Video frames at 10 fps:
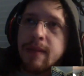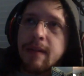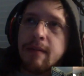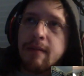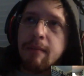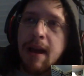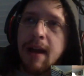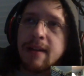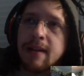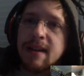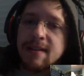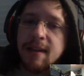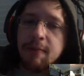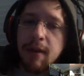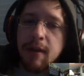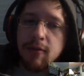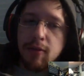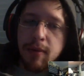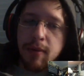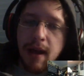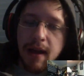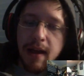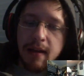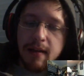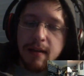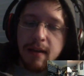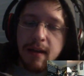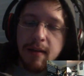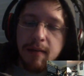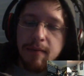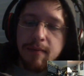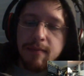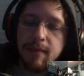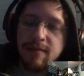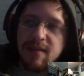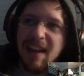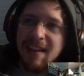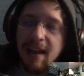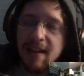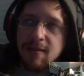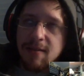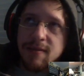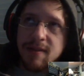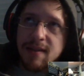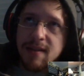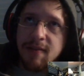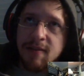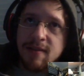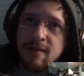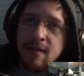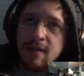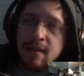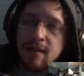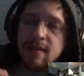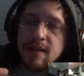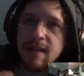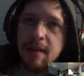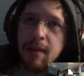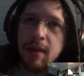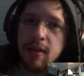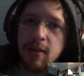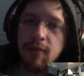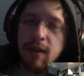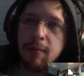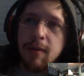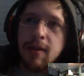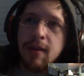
My Destiny raid group and I, I guess there were 6 of us, because that's how many you can raid with.